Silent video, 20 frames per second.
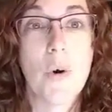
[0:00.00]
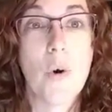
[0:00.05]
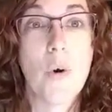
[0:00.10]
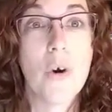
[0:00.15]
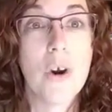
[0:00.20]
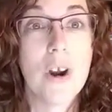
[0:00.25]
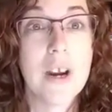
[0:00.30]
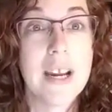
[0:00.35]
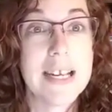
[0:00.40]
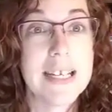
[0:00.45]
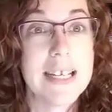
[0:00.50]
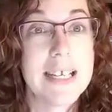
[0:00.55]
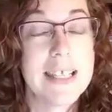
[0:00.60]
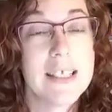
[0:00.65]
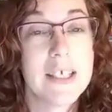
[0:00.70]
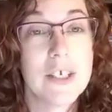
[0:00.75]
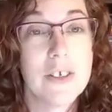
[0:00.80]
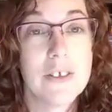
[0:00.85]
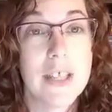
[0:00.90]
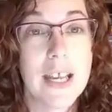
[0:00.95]
or
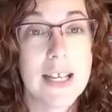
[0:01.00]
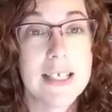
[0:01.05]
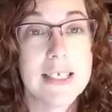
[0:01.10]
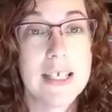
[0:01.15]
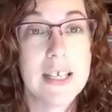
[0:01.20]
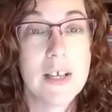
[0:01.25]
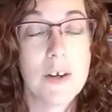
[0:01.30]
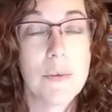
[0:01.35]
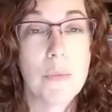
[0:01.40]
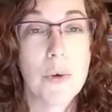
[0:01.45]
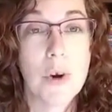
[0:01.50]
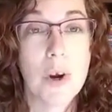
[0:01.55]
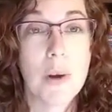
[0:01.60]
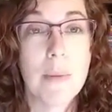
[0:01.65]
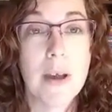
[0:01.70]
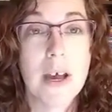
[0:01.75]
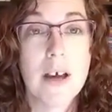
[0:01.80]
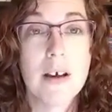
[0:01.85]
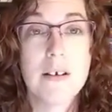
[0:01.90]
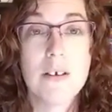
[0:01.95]
anything you'd like to hear more
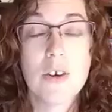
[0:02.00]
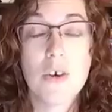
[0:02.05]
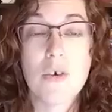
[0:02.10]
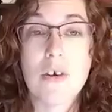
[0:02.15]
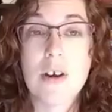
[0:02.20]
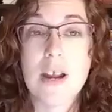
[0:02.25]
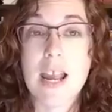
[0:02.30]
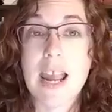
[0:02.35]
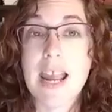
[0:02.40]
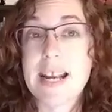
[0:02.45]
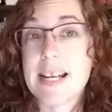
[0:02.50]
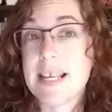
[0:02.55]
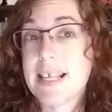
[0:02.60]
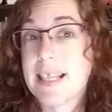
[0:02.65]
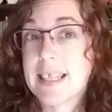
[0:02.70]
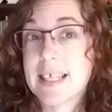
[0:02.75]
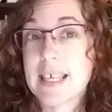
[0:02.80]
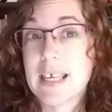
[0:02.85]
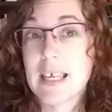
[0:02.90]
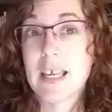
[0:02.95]
about, or
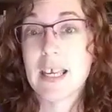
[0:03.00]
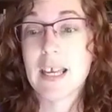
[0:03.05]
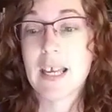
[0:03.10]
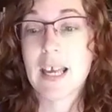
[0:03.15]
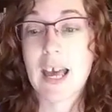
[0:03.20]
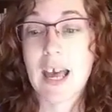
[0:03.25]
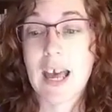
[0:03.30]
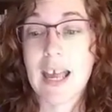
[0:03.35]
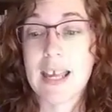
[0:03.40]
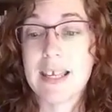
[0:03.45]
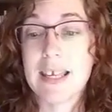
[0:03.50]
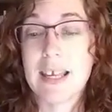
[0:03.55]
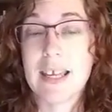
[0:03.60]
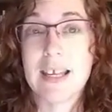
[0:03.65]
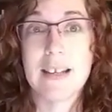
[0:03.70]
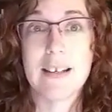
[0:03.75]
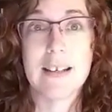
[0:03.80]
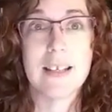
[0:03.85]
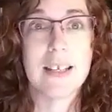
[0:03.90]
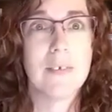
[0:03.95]
anything I
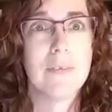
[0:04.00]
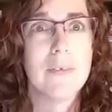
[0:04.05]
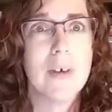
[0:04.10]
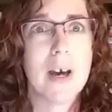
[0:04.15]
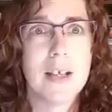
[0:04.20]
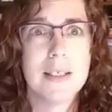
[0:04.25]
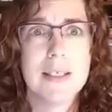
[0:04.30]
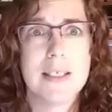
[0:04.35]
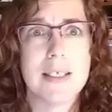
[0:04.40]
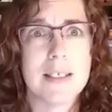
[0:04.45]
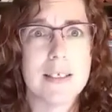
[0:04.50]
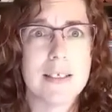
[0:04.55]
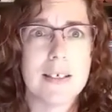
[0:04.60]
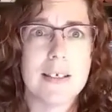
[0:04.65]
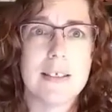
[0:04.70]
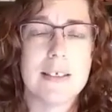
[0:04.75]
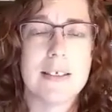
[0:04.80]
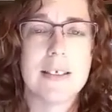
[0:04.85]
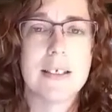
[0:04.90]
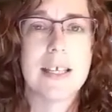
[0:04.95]
can give content
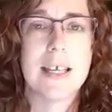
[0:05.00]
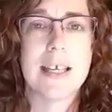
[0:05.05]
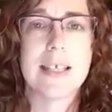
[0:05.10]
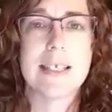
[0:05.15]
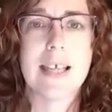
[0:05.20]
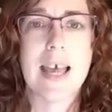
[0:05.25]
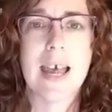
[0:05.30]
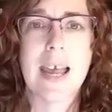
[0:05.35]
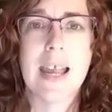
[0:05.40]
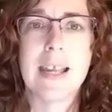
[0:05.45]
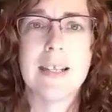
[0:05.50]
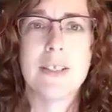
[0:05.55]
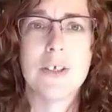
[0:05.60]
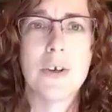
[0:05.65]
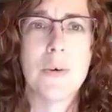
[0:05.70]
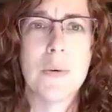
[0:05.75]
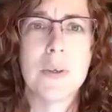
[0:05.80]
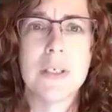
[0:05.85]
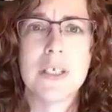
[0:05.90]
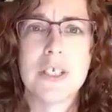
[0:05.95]
on, because I
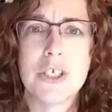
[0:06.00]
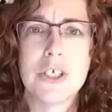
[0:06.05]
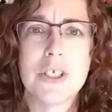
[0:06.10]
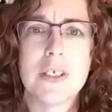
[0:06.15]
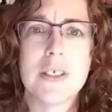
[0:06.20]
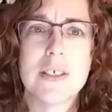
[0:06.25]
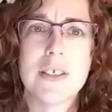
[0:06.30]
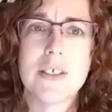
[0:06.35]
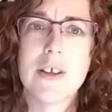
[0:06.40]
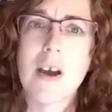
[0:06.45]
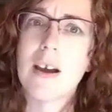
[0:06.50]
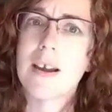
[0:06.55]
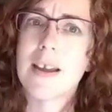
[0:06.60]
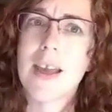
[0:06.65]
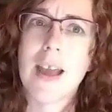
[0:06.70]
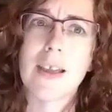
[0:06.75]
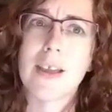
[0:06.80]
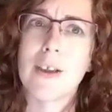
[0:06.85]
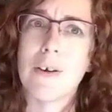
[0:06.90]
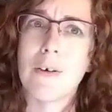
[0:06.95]
don't want to just talk
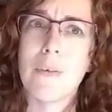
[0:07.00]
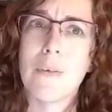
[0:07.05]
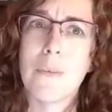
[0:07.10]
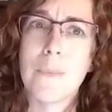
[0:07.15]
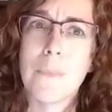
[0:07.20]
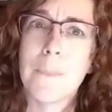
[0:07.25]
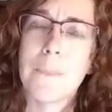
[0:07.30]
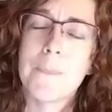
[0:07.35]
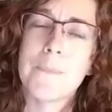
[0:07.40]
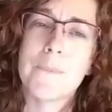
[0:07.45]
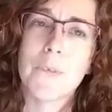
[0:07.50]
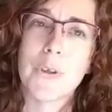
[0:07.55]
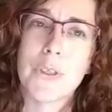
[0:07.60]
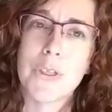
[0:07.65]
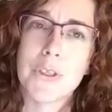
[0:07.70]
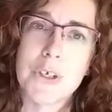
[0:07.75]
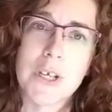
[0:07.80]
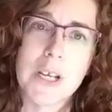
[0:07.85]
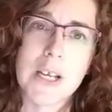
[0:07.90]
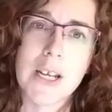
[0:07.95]
at you for
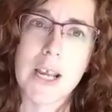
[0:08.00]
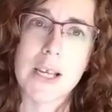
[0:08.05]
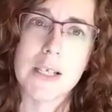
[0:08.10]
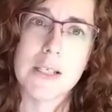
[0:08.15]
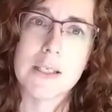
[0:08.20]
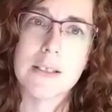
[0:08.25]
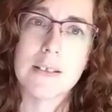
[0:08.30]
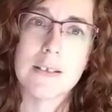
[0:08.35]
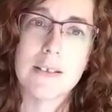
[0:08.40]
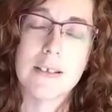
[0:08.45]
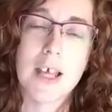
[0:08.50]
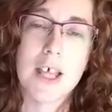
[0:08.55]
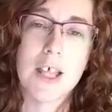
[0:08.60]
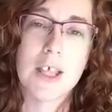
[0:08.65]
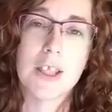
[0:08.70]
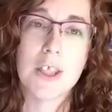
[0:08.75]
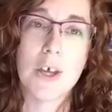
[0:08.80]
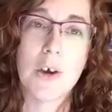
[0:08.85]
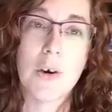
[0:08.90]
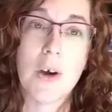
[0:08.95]
30 days.
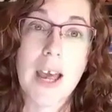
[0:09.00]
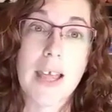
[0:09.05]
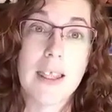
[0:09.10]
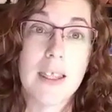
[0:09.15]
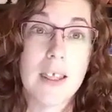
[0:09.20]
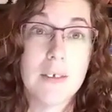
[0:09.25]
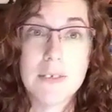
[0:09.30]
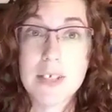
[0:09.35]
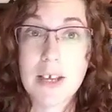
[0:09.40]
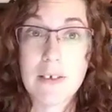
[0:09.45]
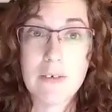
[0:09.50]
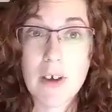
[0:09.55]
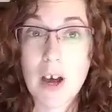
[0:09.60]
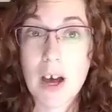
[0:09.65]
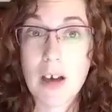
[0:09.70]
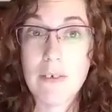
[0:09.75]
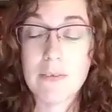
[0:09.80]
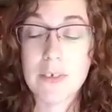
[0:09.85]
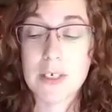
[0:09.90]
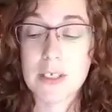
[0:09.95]
Though I love to have
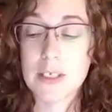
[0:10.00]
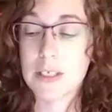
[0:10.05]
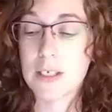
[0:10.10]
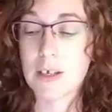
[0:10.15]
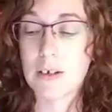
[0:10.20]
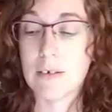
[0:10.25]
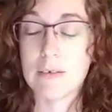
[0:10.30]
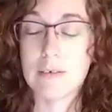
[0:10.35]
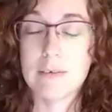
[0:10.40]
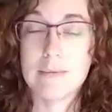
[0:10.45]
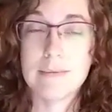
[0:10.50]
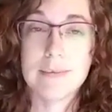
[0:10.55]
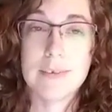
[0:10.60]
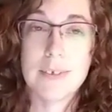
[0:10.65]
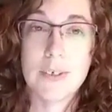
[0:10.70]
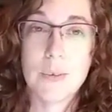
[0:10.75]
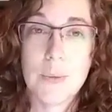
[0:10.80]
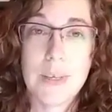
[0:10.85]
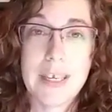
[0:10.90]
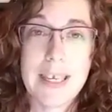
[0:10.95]
coffee, so
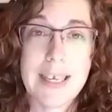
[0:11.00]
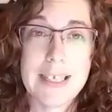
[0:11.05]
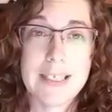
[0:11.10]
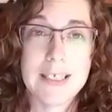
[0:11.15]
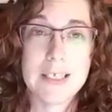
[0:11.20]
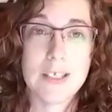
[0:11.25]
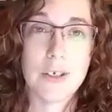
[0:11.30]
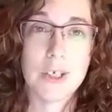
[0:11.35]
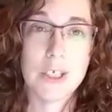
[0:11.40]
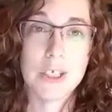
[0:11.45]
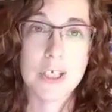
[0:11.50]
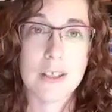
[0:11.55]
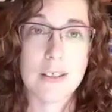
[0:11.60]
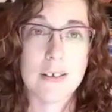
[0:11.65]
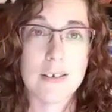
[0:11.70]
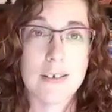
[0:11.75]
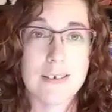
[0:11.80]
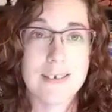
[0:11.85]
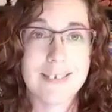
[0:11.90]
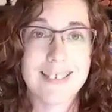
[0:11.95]
we could get to know each
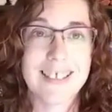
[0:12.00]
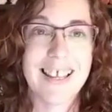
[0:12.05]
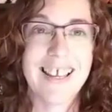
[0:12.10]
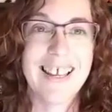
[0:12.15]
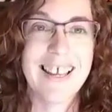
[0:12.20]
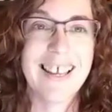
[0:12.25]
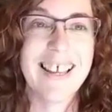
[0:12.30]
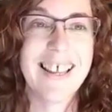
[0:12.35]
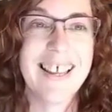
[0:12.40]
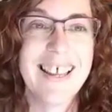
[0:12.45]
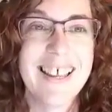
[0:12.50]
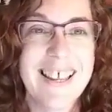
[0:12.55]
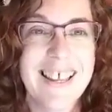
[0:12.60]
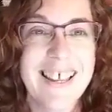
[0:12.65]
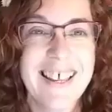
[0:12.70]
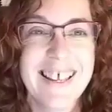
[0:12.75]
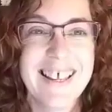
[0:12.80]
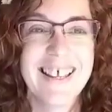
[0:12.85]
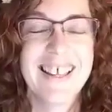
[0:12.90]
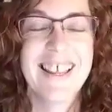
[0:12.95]
other.
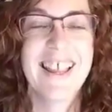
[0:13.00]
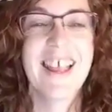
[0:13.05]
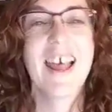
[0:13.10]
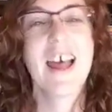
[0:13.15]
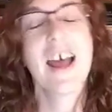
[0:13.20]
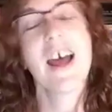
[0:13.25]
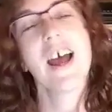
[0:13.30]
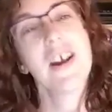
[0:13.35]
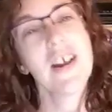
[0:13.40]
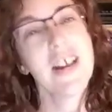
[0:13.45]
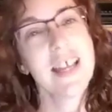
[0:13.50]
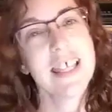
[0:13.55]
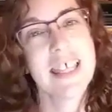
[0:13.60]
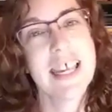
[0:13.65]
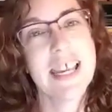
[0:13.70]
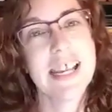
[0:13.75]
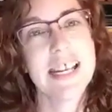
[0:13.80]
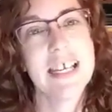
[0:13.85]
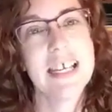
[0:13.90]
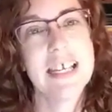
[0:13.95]
All right,
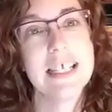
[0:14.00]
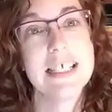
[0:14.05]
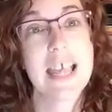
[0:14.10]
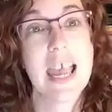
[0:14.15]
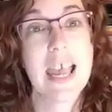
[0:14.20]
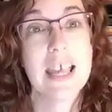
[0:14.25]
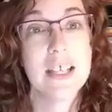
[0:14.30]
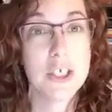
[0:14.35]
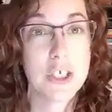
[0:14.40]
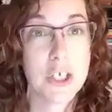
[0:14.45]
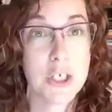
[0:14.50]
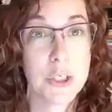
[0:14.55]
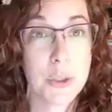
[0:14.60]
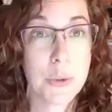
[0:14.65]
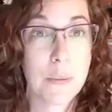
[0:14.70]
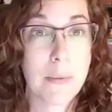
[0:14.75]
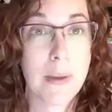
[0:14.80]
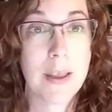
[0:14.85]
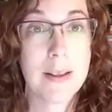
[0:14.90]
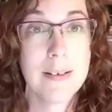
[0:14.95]
ladies and
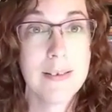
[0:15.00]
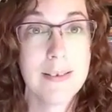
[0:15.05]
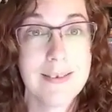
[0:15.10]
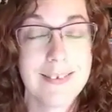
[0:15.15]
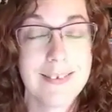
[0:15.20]
gentlemen,